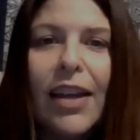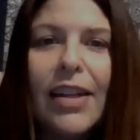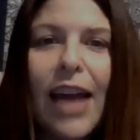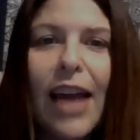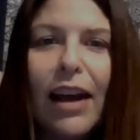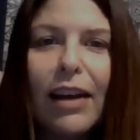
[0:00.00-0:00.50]

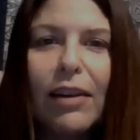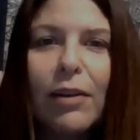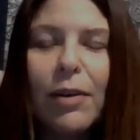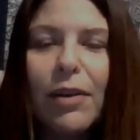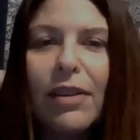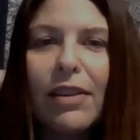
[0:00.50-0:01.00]

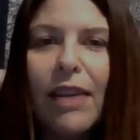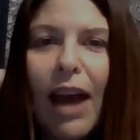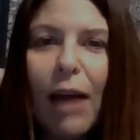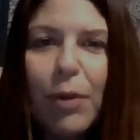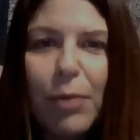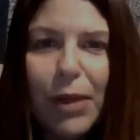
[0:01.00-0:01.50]
Now,
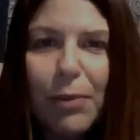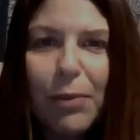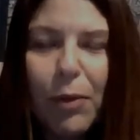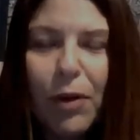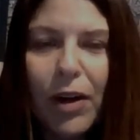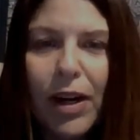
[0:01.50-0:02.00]
that would be
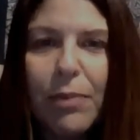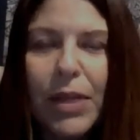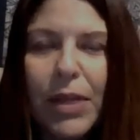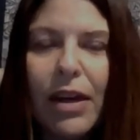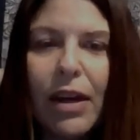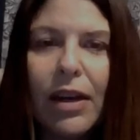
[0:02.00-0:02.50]
important
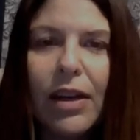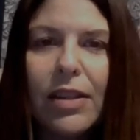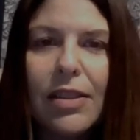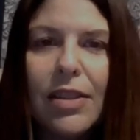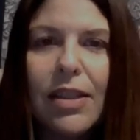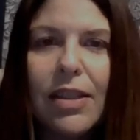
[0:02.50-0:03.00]

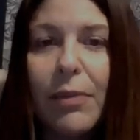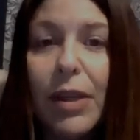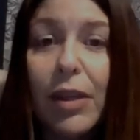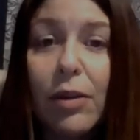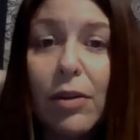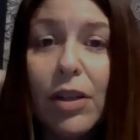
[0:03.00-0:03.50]
because it's
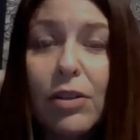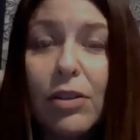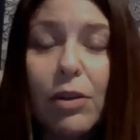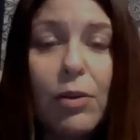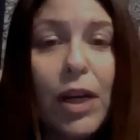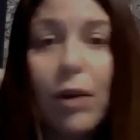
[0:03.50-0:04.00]
something you can
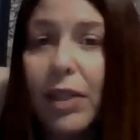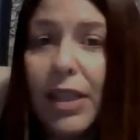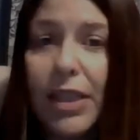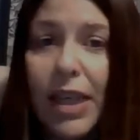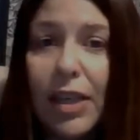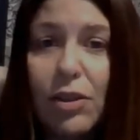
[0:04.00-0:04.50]
do. It
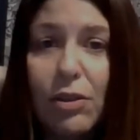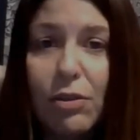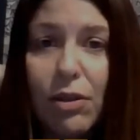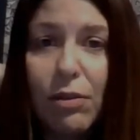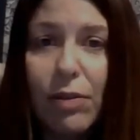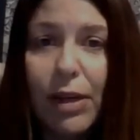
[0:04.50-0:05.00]
only takes two
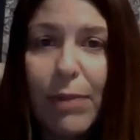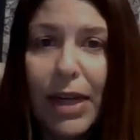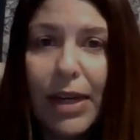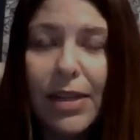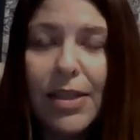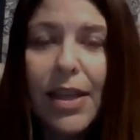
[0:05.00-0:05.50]
to three
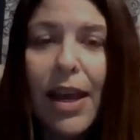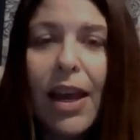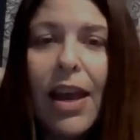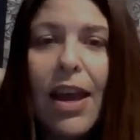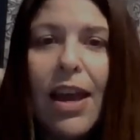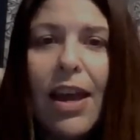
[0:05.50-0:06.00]
minutes,
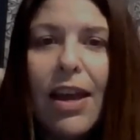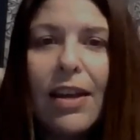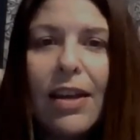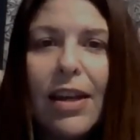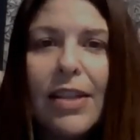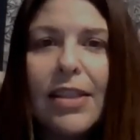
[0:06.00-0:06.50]

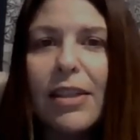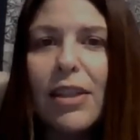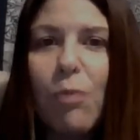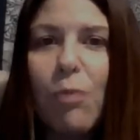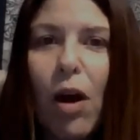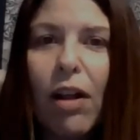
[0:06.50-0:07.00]
and it's a
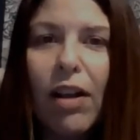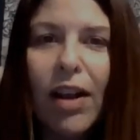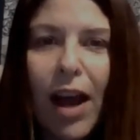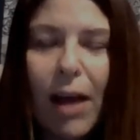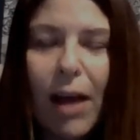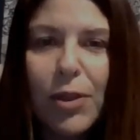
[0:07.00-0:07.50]
small
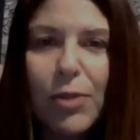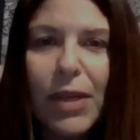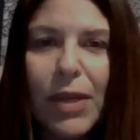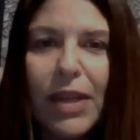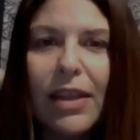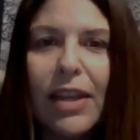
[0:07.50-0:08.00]

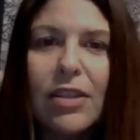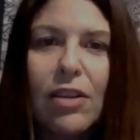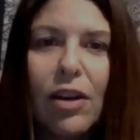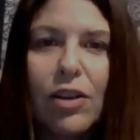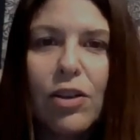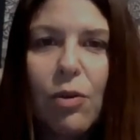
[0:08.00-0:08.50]
accomplishment that
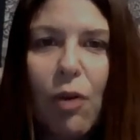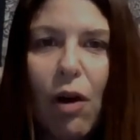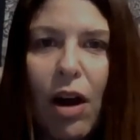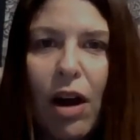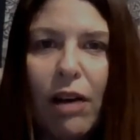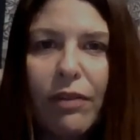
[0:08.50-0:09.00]
starts you
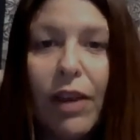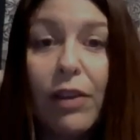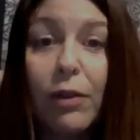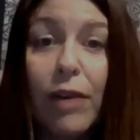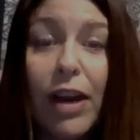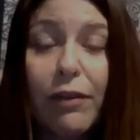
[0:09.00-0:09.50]
off on
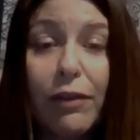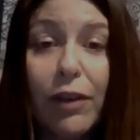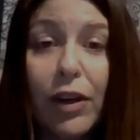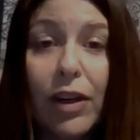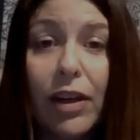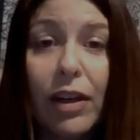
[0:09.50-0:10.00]
the right
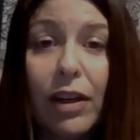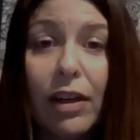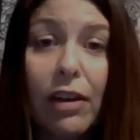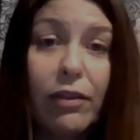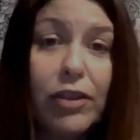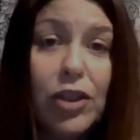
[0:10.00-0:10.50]
foot
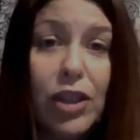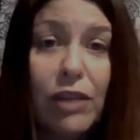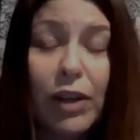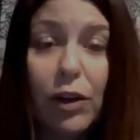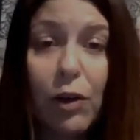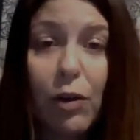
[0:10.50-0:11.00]
of
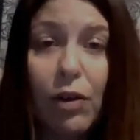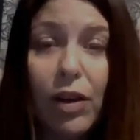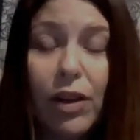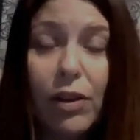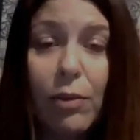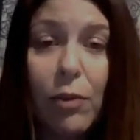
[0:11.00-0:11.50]
achieving a goal
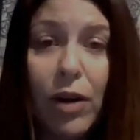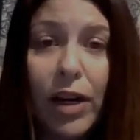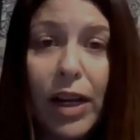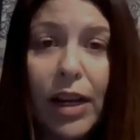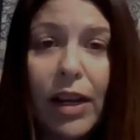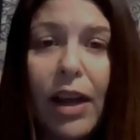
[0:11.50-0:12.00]
in the
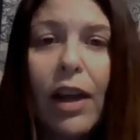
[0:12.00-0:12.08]
morning,